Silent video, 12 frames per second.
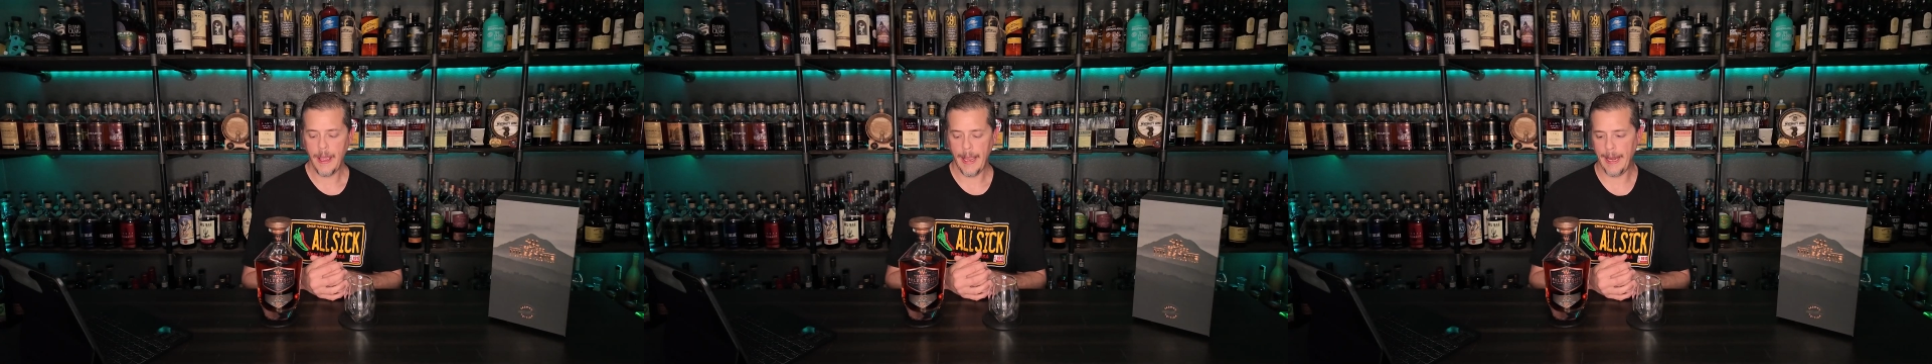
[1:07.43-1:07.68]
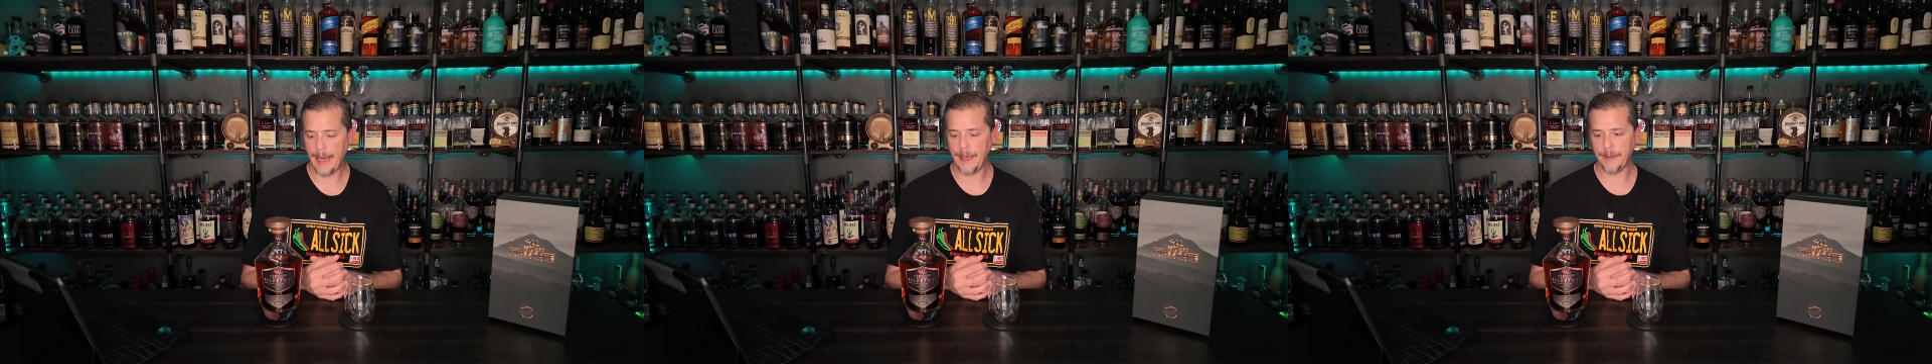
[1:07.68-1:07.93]

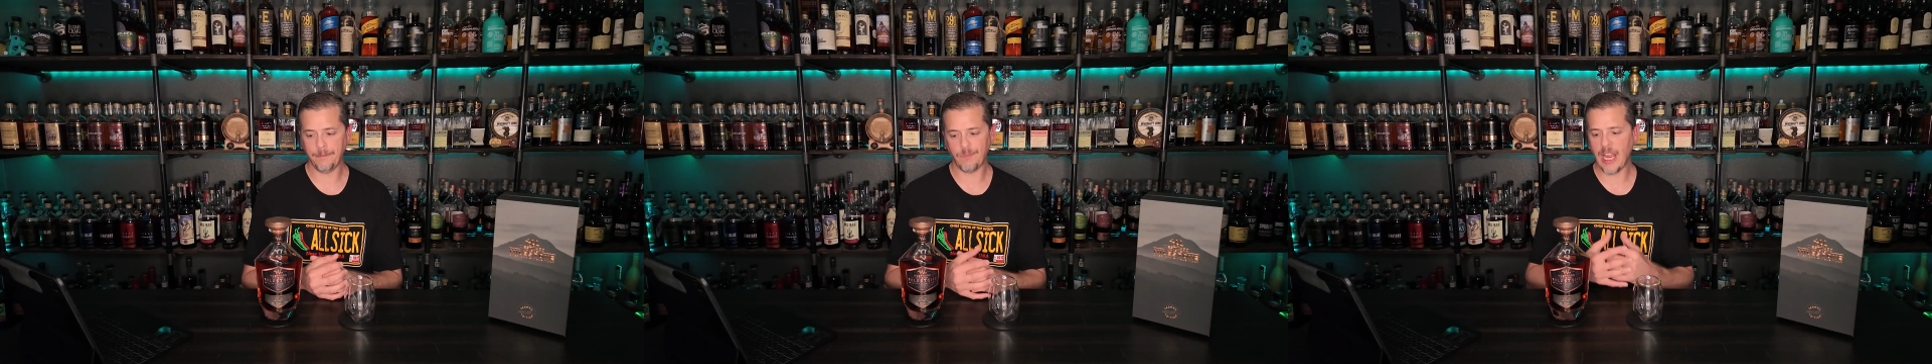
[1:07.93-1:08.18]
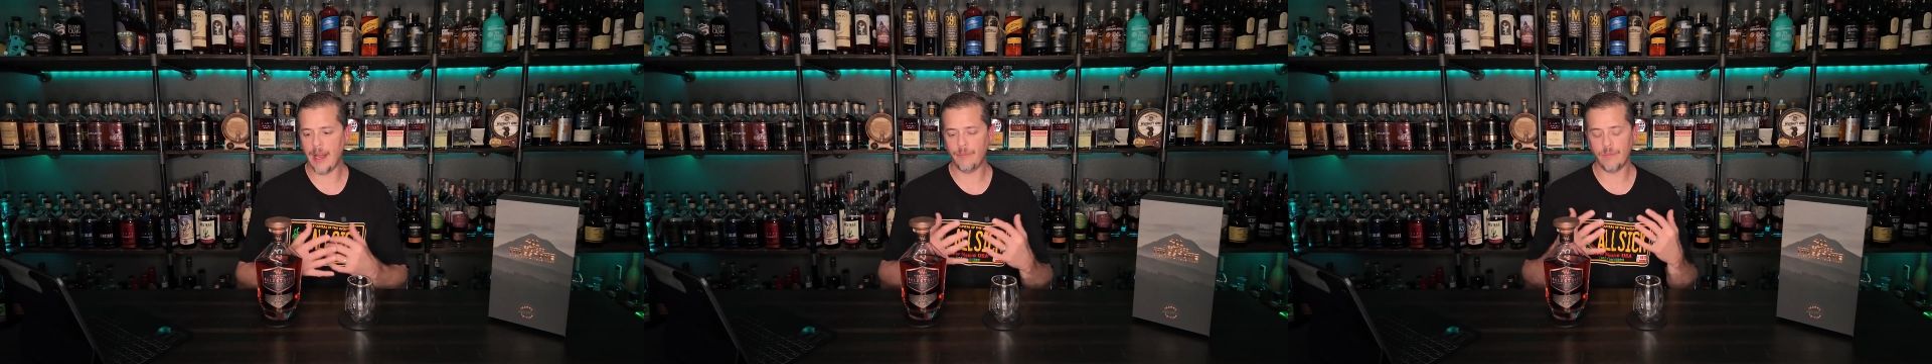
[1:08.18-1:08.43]
and
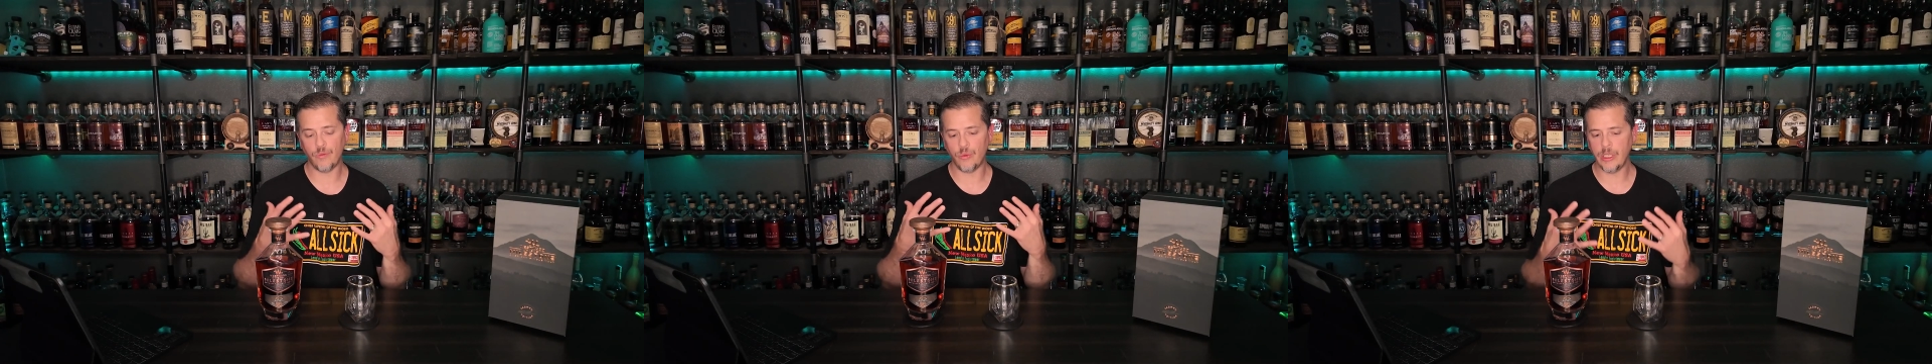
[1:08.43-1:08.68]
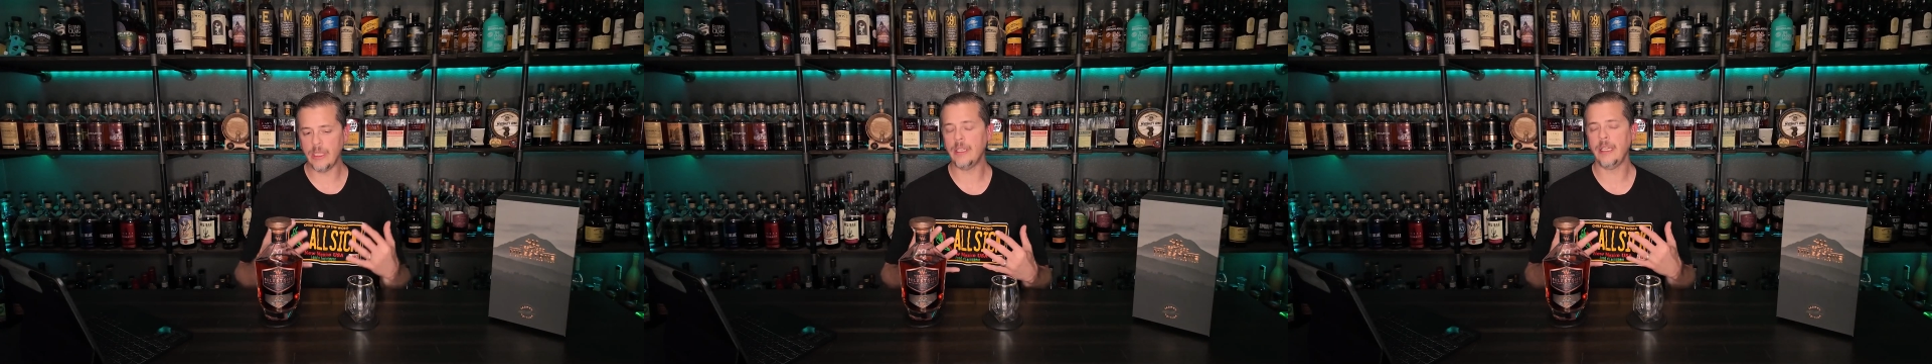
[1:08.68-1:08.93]
I'm
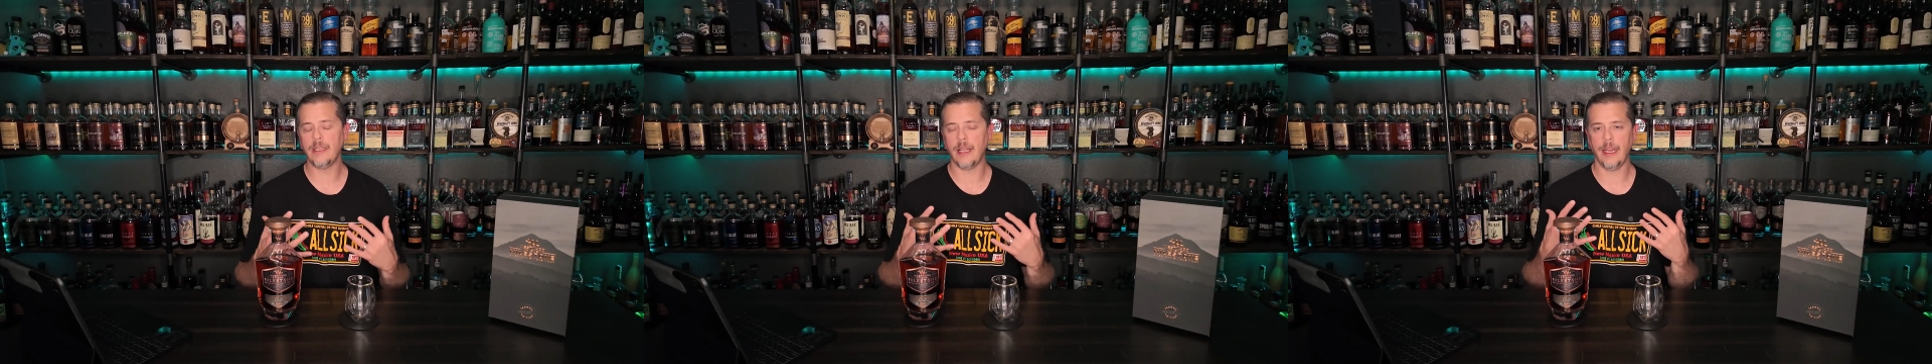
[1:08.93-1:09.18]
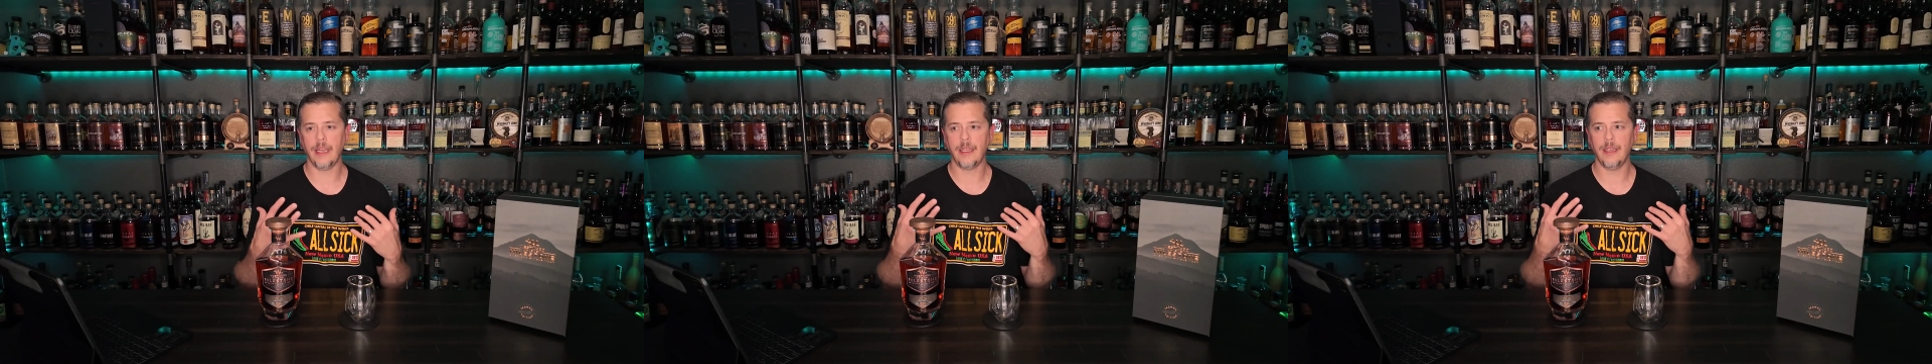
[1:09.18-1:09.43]
really
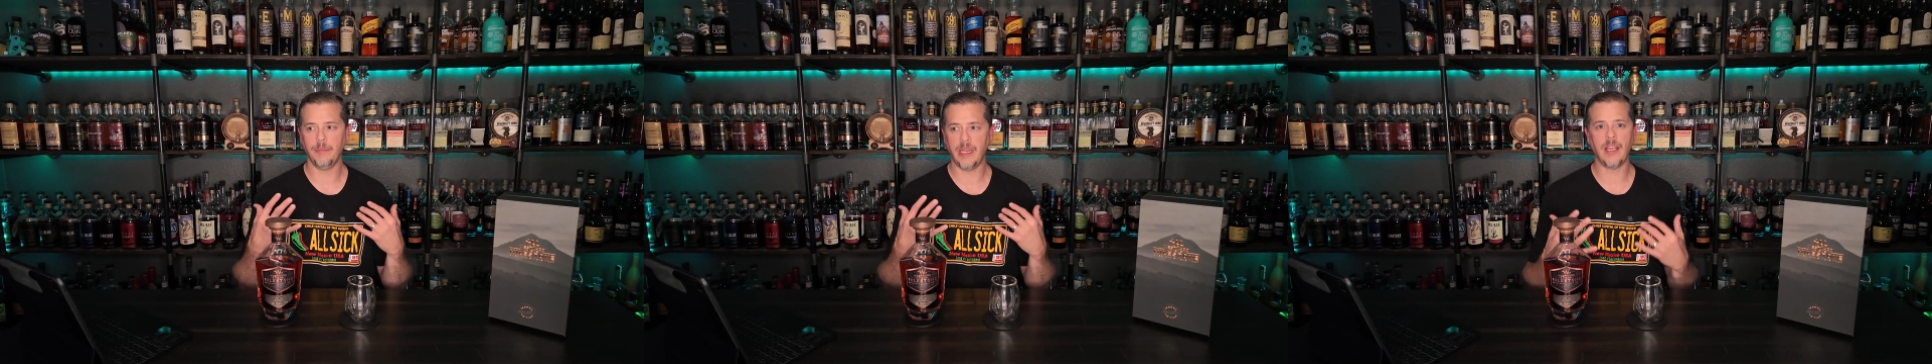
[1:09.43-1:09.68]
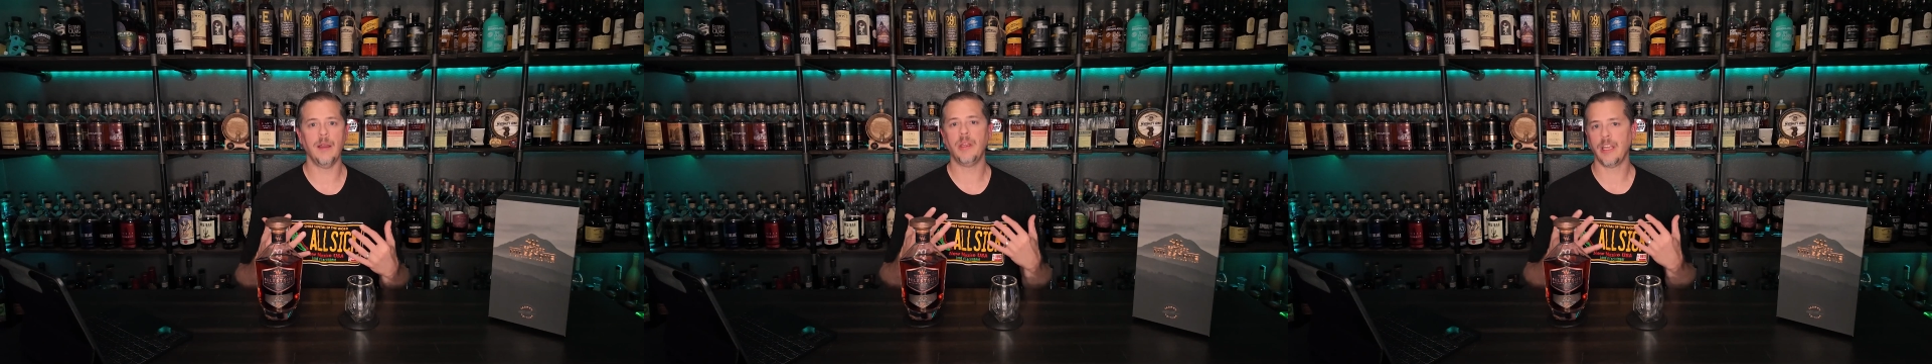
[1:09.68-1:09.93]

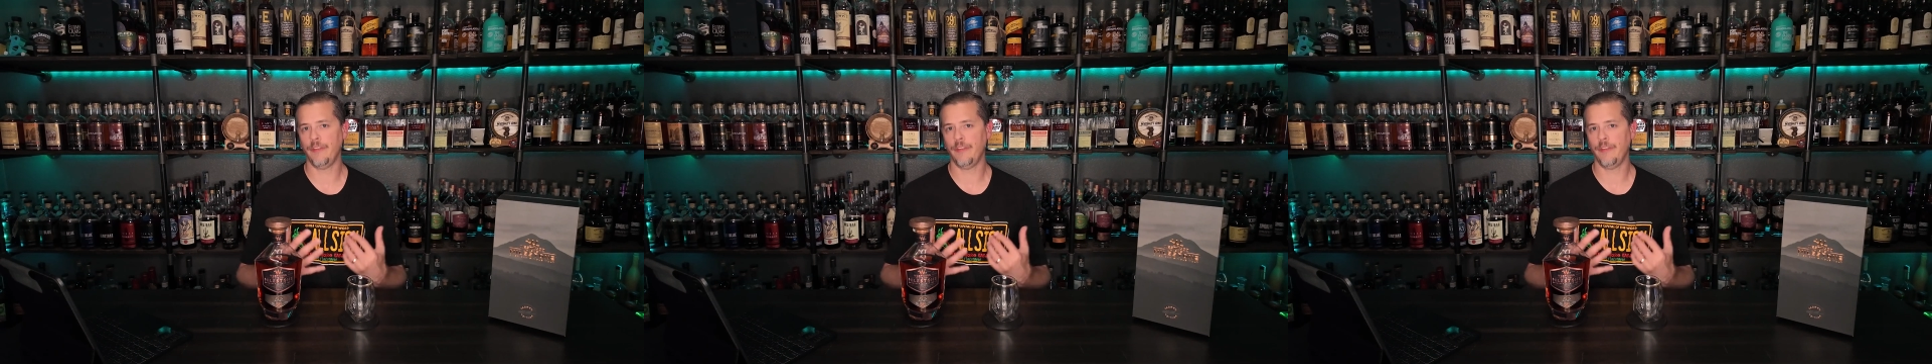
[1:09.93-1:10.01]
becoming